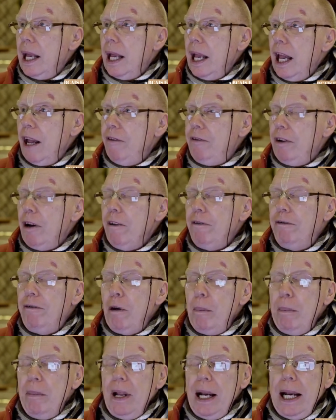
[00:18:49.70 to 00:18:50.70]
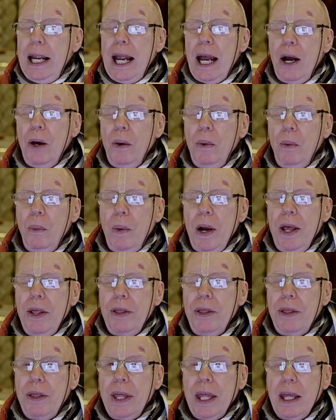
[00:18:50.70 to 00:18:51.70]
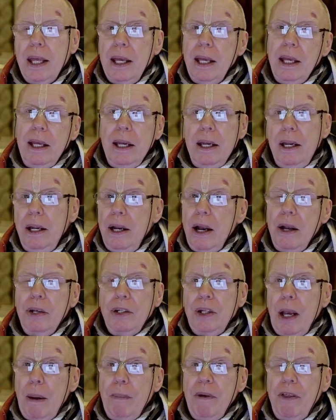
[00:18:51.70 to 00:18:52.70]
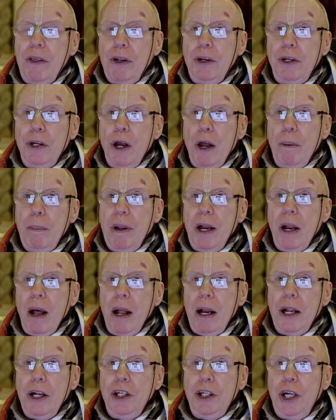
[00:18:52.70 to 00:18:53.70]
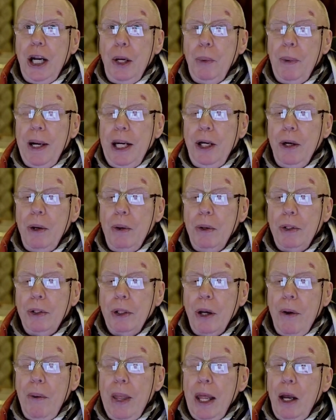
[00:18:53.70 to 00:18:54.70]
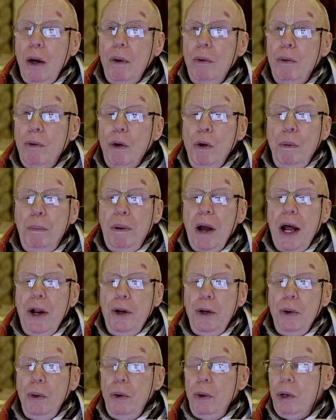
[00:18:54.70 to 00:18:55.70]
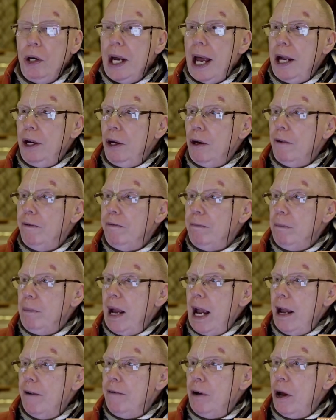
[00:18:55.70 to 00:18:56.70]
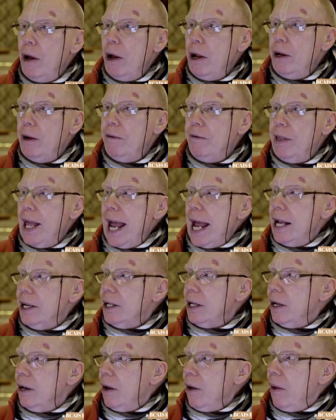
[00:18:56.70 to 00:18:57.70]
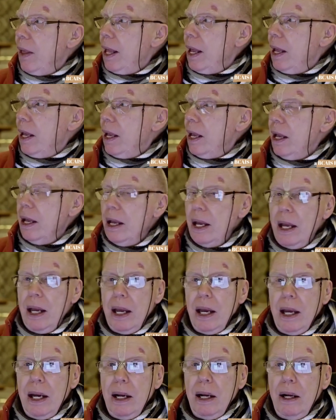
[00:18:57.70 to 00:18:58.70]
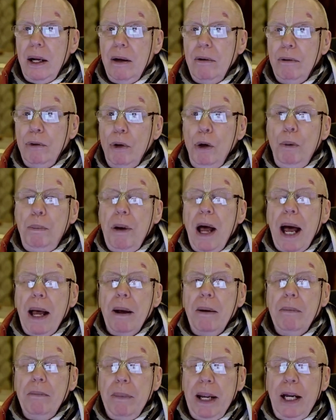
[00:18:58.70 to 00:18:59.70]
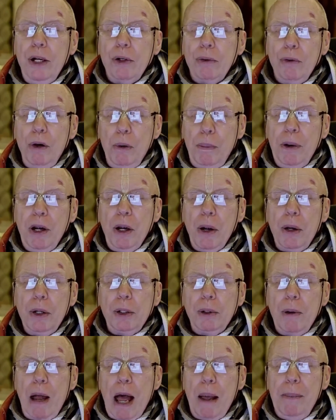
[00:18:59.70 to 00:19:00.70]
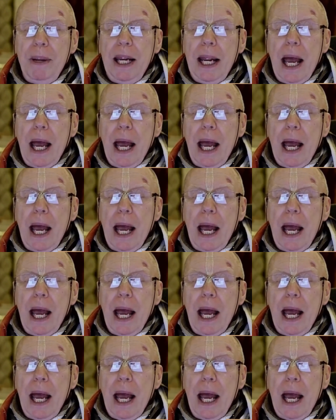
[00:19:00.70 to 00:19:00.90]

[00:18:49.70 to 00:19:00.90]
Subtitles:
if you're familiar with some of the terminology we use, Rupa Nuga, you may have heard of that. Rupa means Rupa Goswami.